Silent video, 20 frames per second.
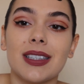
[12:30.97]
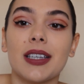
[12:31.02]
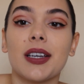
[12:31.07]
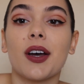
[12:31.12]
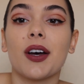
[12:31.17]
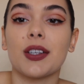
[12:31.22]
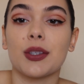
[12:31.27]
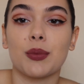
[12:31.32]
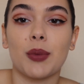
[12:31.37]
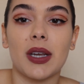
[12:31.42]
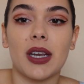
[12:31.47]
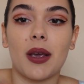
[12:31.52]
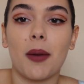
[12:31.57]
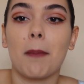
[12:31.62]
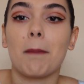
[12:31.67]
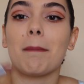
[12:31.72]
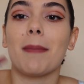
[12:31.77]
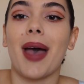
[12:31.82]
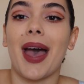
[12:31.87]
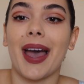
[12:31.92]

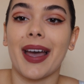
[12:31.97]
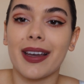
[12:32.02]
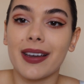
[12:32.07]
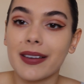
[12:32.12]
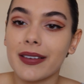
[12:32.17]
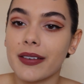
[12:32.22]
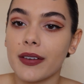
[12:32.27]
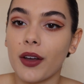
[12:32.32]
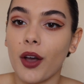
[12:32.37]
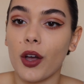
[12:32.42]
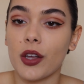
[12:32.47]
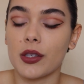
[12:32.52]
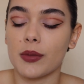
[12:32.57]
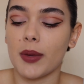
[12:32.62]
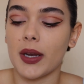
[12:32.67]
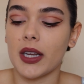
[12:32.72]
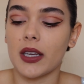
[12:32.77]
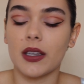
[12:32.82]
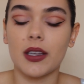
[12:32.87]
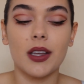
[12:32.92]
Cosmetic, MAC
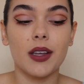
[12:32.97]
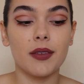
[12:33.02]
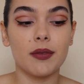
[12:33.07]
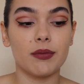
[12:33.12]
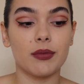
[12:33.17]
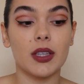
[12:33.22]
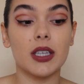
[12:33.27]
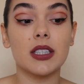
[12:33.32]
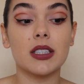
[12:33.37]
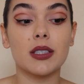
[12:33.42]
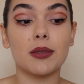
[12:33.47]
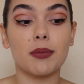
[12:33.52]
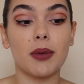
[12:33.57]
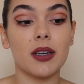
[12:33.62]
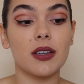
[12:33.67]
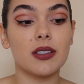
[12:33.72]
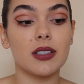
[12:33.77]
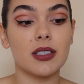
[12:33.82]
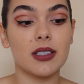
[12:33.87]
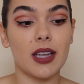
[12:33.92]
Cosmetic. It
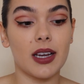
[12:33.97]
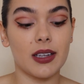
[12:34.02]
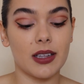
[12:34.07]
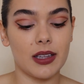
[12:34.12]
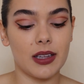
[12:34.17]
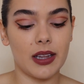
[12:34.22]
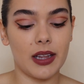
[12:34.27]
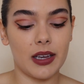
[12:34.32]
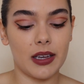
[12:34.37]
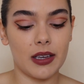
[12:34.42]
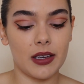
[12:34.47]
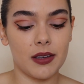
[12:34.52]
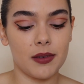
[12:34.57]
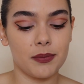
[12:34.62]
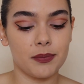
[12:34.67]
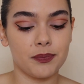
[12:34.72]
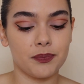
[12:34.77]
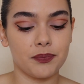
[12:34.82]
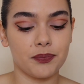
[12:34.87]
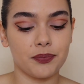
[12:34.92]
smells exactly like it.
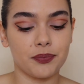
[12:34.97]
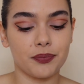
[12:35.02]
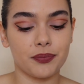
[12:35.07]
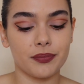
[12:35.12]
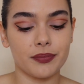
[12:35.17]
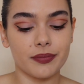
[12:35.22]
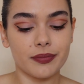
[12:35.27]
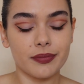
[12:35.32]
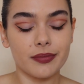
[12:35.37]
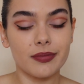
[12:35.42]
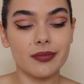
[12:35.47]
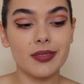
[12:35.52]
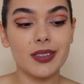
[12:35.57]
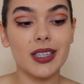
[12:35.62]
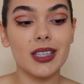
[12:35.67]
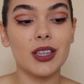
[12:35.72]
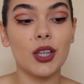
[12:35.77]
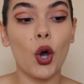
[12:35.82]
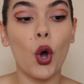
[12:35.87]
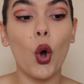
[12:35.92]

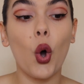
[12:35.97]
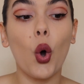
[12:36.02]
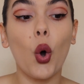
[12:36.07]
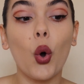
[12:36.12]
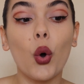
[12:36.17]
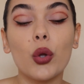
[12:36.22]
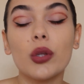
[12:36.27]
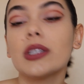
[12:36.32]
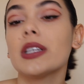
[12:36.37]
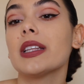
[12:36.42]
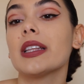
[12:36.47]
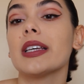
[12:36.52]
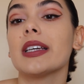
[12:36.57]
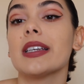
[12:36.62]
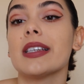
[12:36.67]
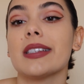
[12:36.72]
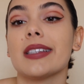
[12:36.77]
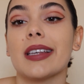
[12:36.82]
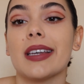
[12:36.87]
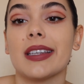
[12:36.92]
The only thing
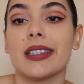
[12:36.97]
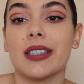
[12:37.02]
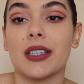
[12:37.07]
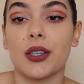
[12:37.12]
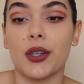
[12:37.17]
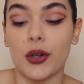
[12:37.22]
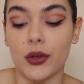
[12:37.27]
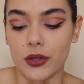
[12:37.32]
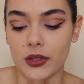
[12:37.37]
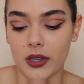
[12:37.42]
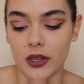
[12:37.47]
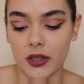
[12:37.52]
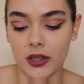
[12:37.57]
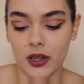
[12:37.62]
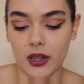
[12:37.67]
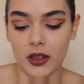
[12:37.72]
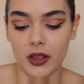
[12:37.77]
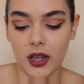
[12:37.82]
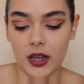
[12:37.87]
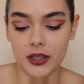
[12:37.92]
is it goes on
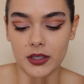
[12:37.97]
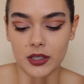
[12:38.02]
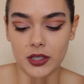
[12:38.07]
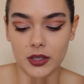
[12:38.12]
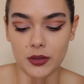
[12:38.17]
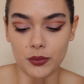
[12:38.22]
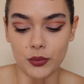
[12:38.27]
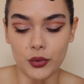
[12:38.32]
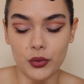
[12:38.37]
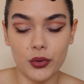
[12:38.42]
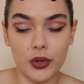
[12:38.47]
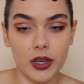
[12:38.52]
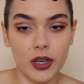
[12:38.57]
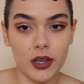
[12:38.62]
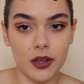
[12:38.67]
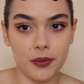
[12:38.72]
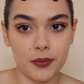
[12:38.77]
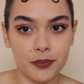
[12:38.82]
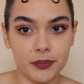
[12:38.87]
a lot smoother